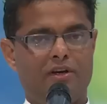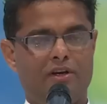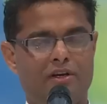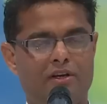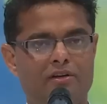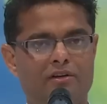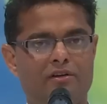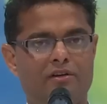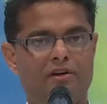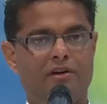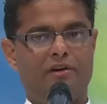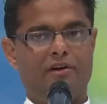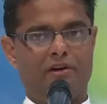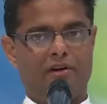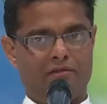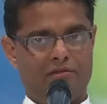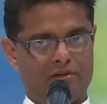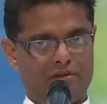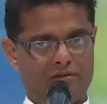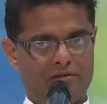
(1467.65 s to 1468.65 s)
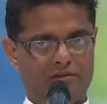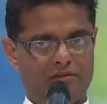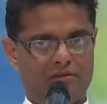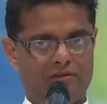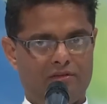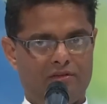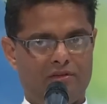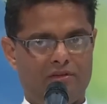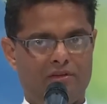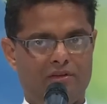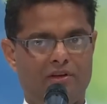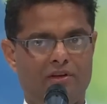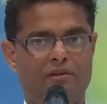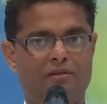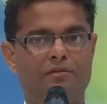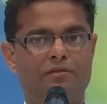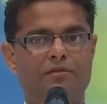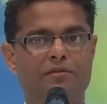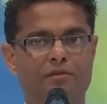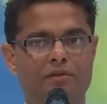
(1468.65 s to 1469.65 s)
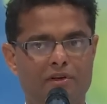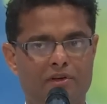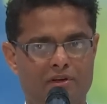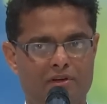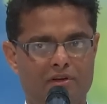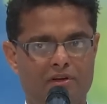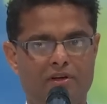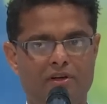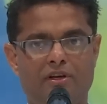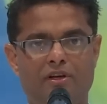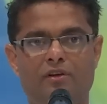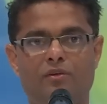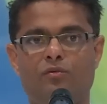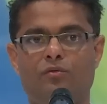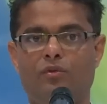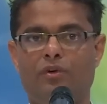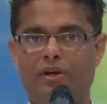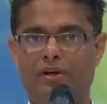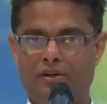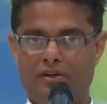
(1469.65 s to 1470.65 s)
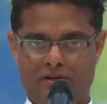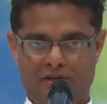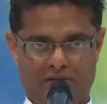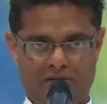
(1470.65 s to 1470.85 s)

in reverence, in fear, in wonder.